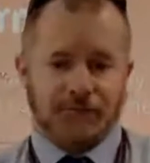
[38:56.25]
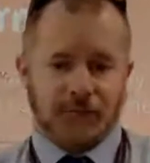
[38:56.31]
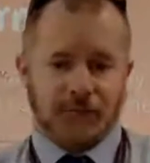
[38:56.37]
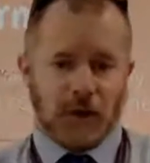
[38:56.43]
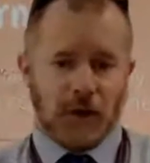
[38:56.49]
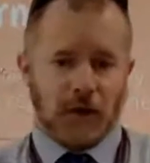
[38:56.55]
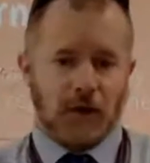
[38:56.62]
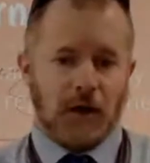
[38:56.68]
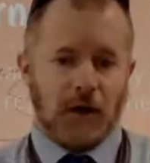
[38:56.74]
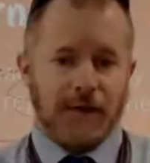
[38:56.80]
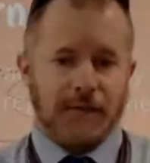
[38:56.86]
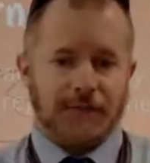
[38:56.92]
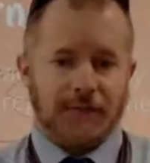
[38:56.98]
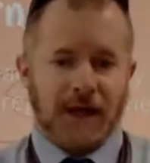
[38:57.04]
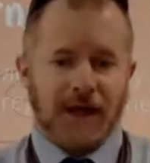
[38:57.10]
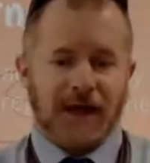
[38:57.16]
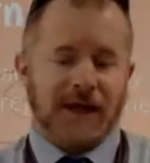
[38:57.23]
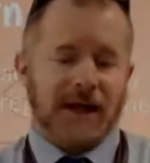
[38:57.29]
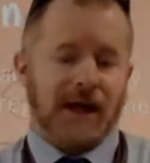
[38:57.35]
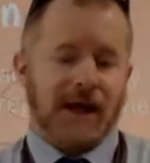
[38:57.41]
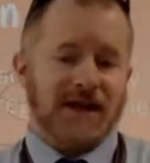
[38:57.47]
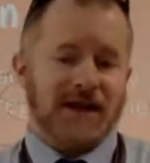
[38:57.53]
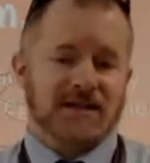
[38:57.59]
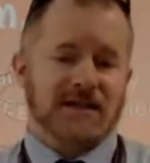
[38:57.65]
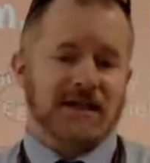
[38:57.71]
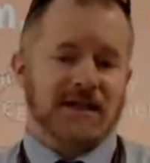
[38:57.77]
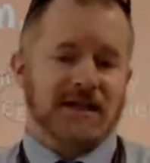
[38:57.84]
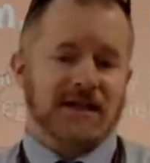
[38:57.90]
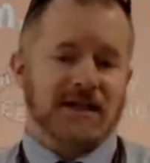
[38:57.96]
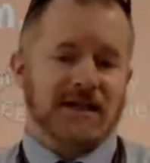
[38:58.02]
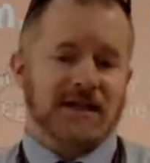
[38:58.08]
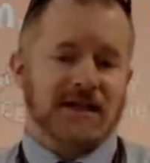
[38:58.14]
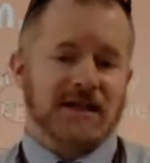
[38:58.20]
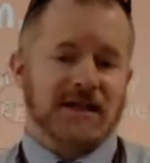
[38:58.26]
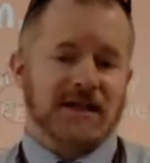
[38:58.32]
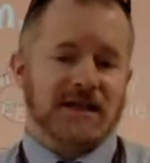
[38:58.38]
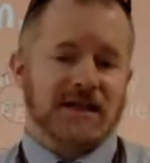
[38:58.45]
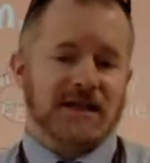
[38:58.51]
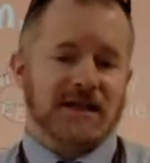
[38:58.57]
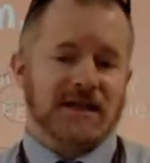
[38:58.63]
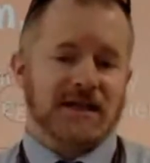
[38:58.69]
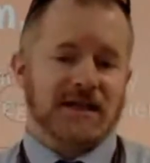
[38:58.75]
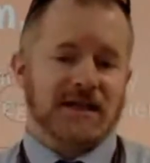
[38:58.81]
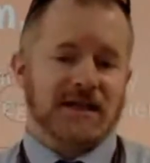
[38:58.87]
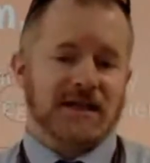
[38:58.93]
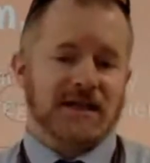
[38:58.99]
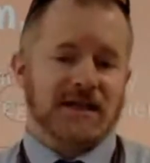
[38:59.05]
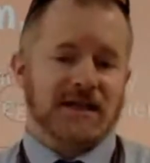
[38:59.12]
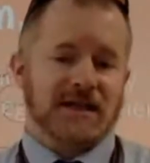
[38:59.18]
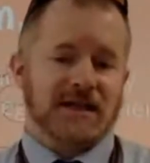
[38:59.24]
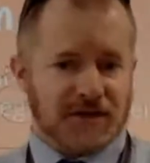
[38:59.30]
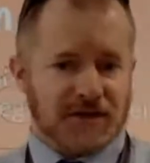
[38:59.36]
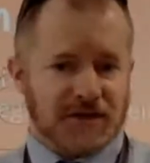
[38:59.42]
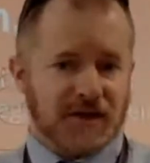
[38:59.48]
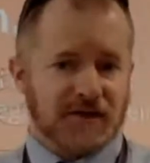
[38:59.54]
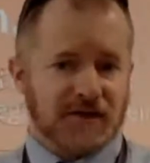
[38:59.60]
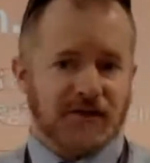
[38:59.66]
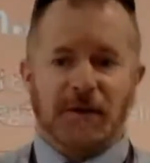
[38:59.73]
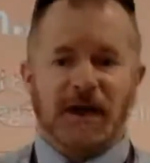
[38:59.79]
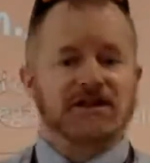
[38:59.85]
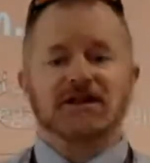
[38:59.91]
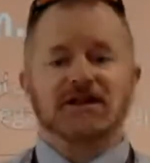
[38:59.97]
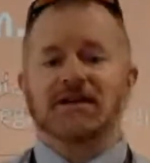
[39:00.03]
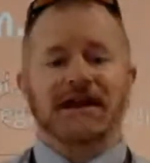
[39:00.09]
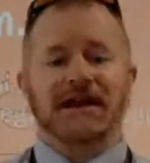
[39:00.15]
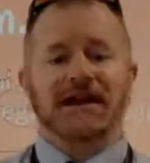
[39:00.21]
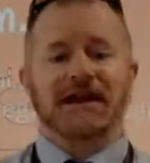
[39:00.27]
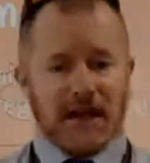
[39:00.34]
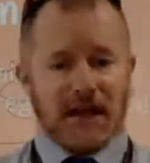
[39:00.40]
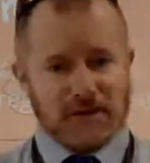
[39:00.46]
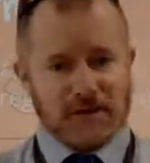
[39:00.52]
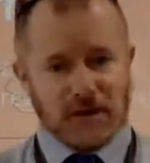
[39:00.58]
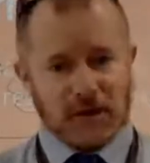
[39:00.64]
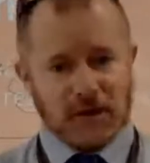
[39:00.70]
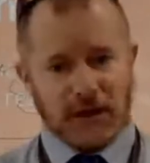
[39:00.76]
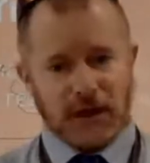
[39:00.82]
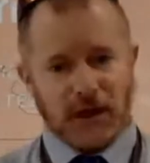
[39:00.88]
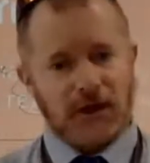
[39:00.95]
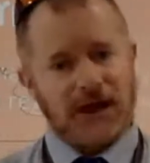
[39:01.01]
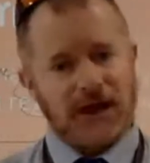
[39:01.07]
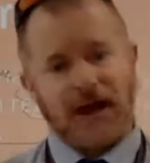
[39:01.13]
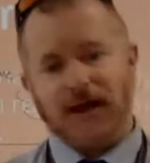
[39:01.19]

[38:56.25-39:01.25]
Right? Now, as said, you may not be able to find all of this information, and that's absolutely okay if you